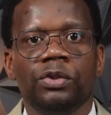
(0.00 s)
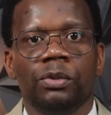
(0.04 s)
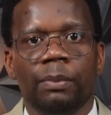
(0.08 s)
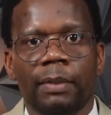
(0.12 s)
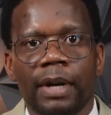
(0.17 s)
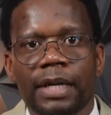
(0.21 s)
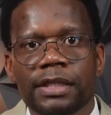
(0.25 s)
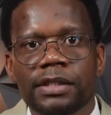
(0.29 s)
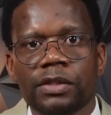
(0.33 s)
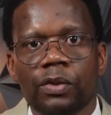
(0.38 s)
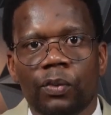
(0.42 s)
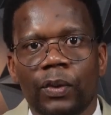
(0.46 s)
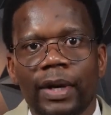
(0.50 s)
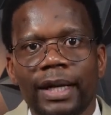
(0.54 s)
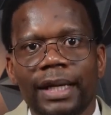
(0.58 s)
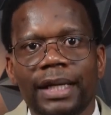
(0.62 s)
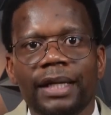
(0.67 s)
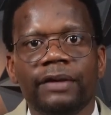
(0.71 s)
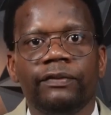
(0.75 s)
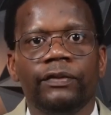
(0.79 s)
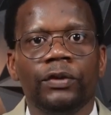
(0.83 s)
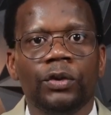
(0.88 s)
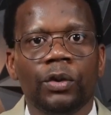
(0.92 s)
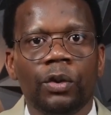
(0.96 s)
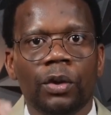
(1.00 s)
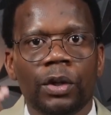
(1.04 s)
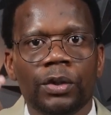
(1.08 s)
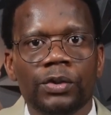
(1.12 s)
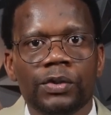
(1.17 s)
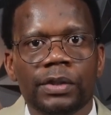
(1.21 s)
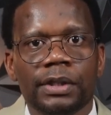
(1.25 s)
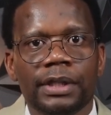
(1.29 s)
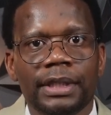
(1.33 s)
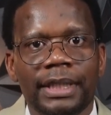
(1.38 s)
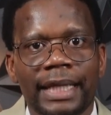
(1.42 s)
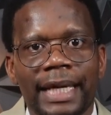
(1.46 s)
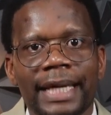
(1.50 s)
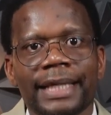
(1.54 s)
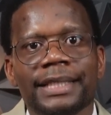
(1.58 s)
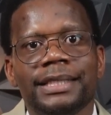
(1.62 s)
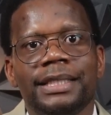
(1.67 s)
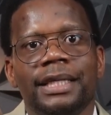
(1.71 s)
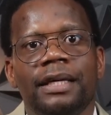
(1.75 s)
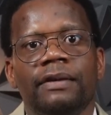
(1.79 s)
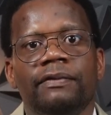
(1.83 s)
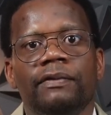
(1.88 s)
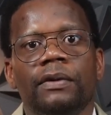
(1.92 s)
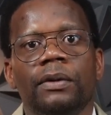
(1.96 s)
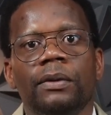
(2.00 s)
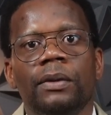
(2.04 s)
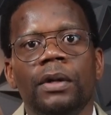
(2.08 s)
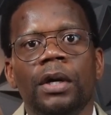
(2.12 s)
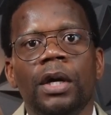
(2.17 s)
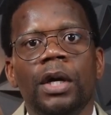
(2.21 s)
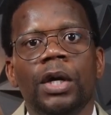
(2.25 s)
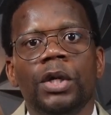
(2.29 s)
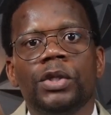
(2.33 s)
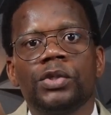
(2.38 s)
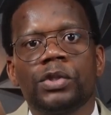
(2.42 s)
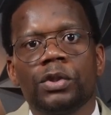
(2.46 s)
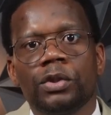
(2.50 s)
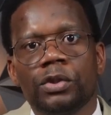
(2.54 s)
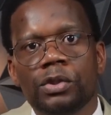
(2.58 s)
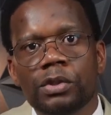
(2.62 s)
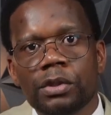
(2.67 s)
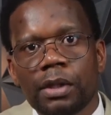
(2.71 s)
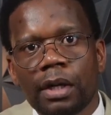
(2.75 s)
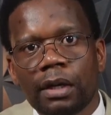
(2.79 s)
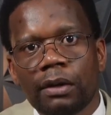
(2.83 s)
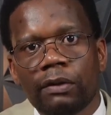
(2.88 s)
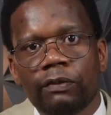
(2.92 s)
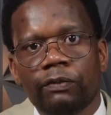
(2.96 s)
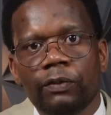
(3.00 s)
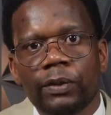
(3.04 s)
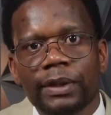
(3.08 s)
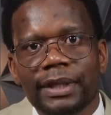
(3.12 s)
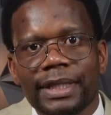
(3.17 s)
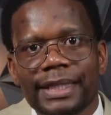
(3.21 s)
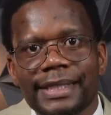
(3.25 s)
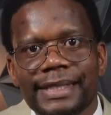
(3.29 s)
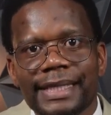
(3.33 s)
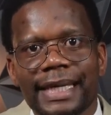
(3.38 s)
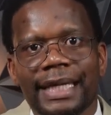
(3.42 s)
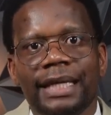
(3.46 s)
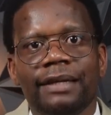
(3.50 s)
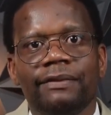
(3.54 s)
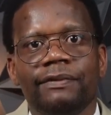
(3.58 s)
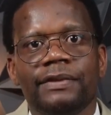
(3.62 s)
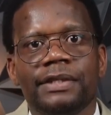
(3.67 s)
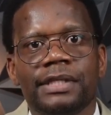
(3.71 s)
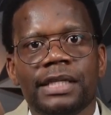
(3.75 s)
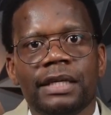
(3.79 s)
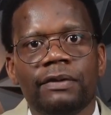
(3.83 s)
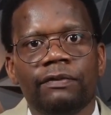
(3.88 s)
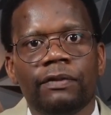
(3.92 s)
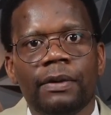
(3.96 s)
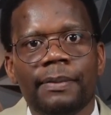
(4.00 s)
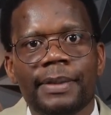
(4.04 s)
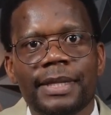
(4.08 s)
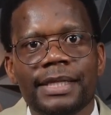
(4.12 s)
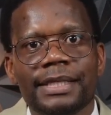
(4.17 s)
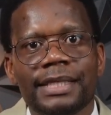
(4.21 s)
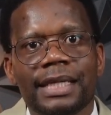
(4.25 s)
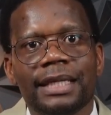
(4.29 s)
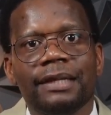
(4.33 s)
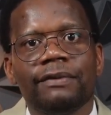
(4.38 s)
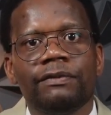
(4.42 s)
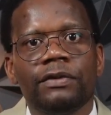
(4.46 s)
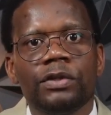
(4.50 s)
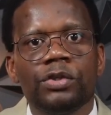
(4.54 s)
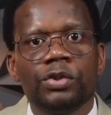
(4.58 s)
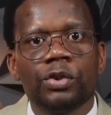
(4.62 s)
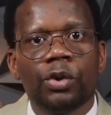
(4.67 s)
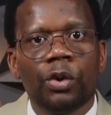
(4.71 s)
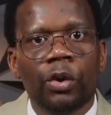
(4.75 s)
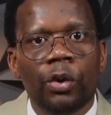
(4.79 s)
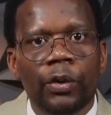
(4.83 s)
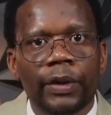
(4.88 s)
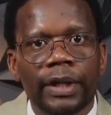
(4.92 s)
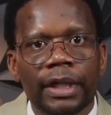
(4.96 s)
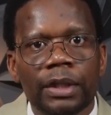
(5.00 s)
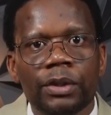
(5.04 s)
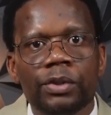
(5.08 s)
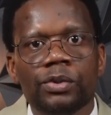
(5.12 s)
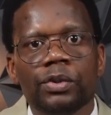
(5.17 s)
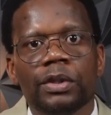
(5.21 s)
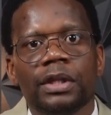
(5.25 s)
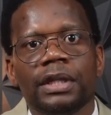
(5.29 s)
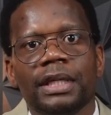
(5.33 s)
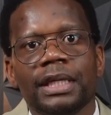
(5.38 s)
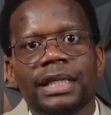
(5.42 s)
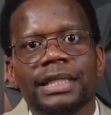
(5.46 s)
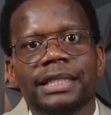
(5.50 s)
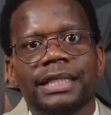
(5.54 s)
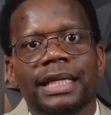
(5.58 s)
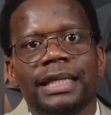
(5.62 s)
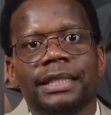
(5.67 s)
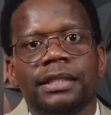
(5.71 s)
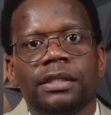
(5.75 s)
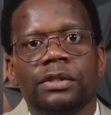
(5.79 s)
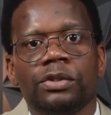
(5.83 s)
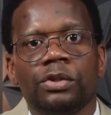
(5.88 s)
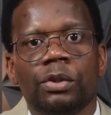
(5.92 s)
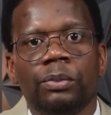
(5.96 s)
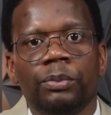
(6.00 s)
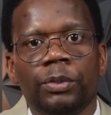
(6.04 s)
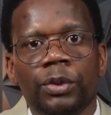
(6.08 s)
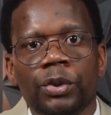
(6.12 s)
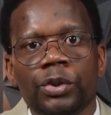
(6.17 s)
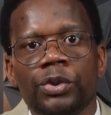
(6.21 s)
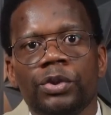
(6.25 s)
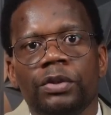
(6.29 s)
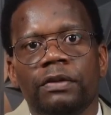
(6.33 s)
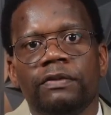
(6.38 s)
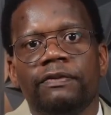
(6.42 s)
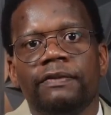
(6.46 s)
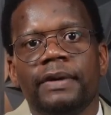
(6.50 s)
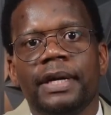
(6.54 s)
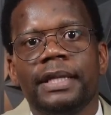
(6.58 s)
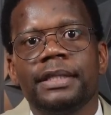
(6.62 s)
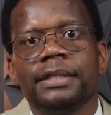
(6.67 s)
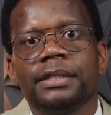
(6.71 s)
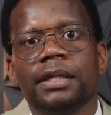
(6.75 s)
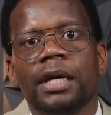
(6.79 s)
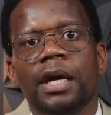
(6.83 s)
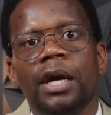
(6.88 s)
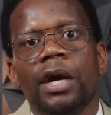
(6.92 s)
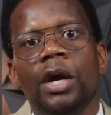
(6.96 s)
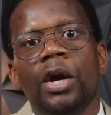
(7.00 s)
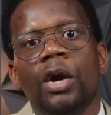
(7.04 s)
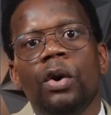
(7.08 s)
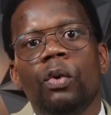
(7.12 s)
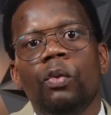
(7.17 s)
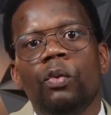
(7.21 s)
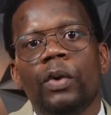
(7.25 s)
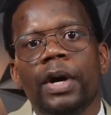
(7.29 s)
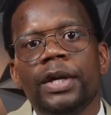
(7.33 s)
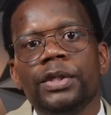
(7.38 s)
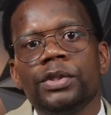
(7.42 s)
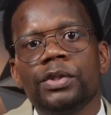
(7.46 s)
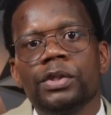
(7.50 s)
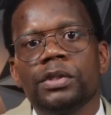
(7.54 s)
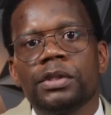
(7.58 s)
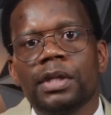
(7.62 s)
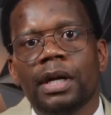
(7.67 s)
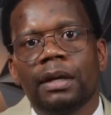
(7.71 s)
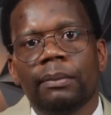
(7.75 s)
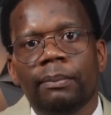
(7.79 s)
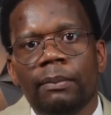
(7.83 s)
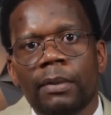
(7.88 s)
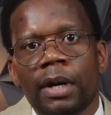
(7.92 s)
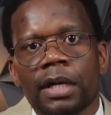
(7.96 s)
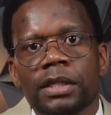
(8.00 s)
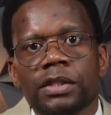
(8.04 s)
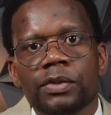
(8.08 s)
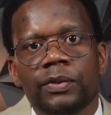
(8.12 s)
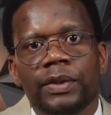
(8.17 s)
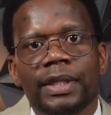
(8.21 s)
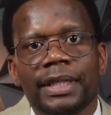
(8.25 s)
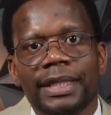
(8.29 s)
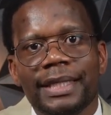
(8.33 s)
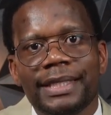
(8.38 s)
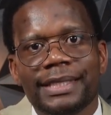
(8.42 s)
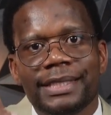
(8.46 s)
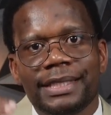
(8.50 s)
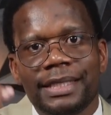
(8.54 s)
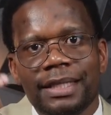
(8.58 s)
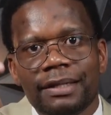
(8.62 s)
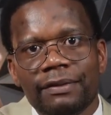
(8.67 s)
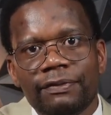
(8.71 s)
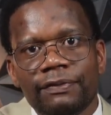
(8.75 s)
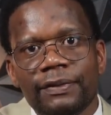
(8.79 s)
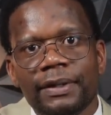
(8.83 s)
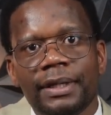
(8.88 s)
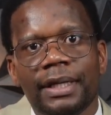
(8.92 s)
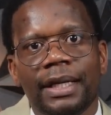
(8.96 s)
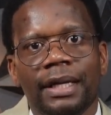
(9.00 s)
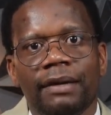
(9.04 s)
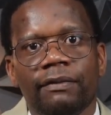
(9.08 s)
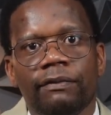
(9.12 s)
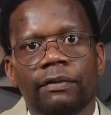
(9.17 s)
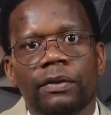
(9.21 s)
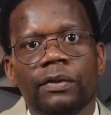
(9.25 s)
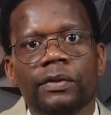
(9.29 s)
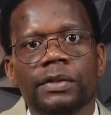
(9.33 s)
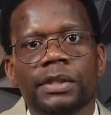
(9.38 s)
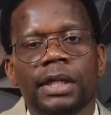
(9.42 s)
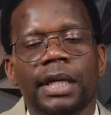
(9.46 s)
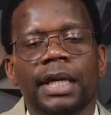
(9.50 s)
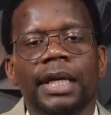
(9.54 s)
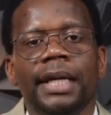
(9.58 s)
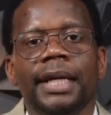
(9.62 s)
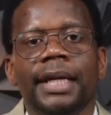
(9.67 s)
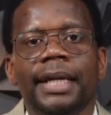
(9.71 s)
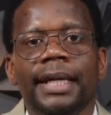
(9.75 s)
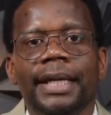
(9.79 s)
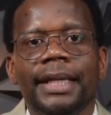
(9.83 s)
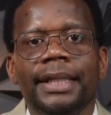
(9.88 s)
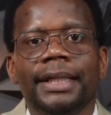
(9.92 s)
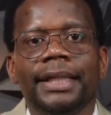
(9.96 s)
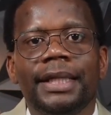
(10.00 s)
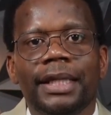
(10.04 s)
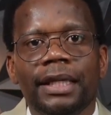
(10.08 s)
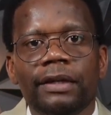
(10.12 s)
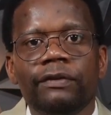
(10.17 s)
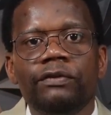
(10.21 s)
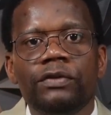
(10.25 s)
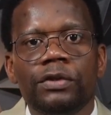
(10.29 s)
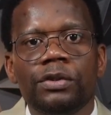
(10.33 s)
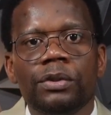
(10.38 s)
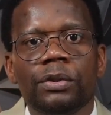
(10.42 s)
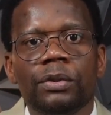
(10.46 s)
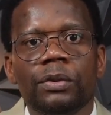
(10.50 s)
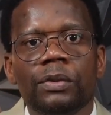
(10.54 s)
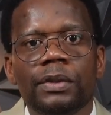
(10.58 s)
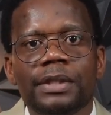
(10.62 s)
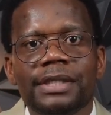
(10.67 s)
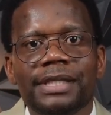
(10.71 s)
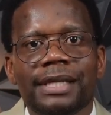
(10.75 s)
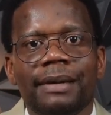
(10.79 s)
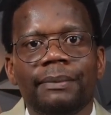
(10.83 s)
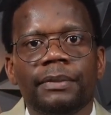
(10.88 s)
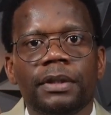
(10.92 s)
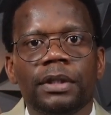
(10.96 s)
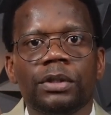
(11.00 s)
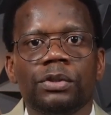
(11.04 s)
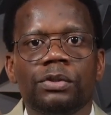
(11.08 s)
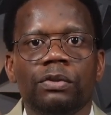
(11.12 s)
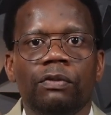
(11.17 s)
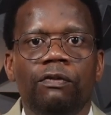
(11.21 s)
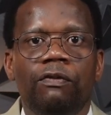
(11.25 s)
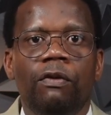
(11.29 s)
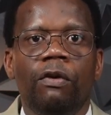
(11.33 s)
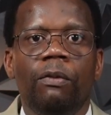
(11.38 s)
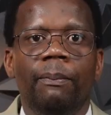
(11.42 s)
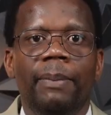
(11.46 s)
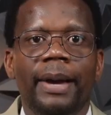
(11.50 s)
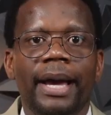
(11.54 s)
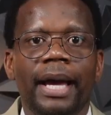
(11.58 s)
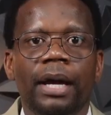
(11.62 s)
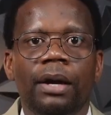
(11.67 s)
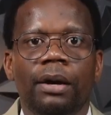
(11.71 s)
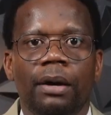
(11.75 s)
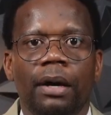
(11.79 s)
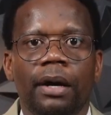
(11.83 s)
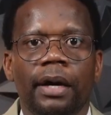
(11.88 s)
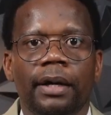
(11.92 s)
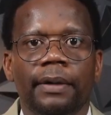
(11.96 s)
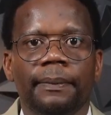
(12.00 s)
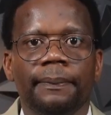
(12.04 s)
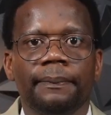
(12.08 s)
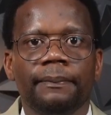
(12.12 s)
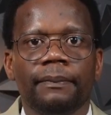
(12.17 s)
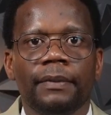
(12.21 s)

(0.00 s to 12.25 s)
You master one level, you go on to the next level. So you start off with the savings. Then from the savings, you go into things such as your mutual funds. Once you start mastering these different levels, it gives you something to fall back on.